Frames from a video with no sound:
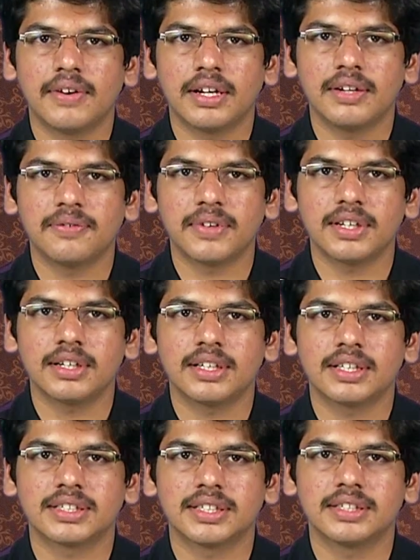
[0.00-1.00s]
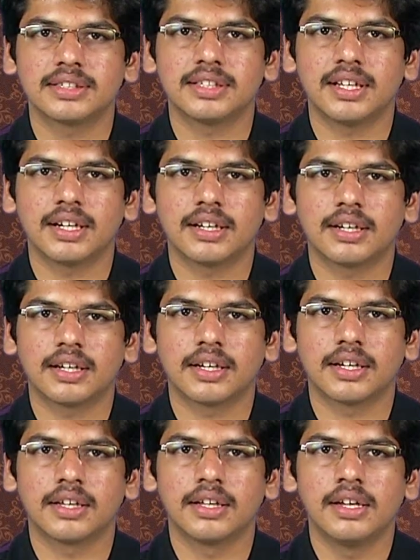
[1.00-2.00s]
were different in the sense that
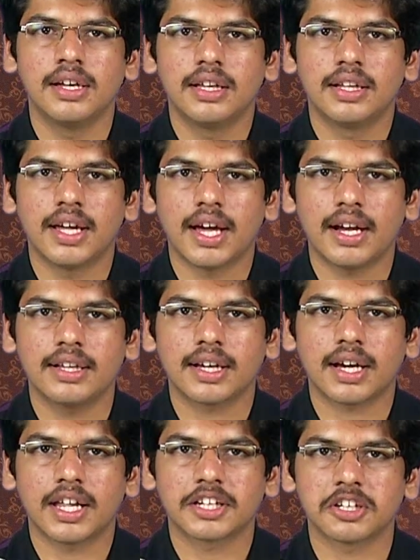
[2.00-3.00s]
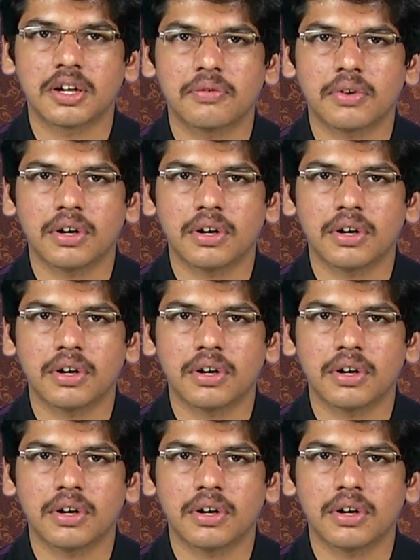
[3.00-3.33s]
they had the collection of